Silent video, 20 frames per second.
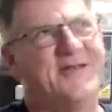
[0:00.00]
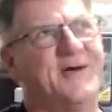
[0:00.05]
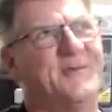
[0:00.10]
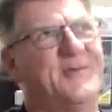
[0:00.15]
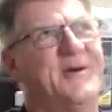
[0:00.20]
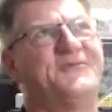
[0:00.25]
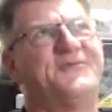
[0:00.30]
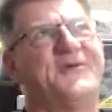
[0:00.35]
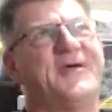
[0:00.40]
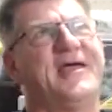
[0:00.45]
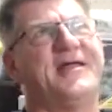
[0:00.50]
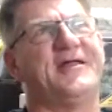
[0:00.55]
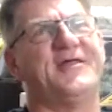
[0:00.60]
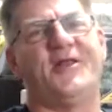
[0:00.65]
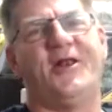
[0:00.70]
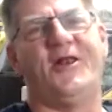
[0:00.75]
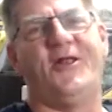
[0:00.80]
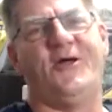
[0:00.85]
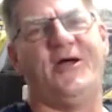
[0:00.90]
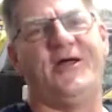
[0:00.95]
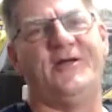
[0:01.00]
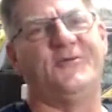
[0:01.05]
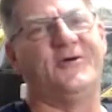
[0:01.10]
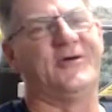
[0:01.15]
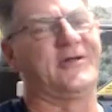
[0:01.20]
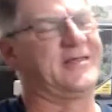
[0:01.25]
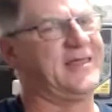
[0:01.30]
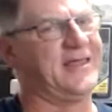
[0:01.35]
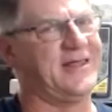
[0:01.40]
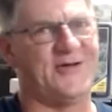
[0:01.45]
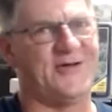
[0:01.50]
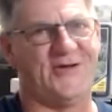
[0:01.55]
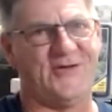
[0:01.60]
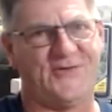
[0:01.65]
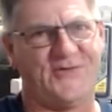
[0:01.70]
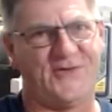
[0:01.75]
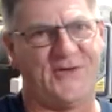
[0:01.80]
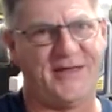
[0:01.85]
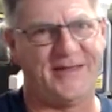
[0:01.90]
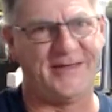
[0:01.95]
I'm a fan of the line. What can I
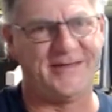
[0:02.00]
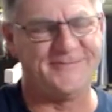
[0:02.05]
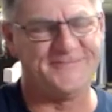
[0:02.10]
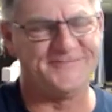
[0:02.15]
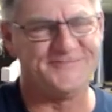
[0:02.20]
say?